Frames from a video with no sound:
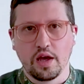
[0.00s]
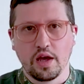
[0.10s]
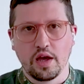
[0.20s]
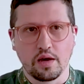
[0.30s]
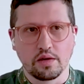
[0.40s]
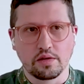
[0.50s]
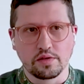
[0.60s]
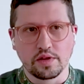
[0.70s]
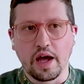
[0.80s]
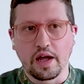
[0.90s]

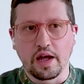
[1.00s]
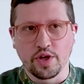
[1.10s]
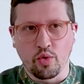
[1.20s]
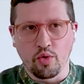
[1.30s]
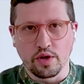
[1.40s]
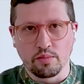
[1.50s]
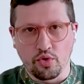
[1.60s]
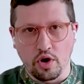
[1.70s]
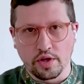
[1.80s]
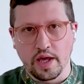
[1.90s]
not
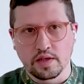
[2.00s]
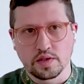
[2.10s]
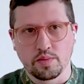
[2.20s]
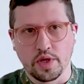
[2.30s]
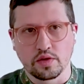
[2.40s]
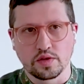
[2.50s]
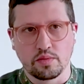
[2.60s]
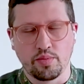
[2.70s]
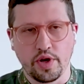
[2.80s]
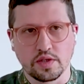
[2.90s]
recorded broadcasts,
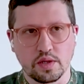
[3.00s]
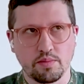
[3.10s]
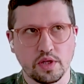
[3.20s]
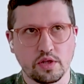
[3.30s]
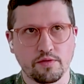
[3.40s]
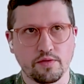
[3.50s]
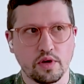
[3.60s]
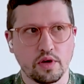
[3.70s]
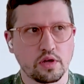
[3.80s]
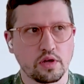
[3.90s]
because it brings a bit of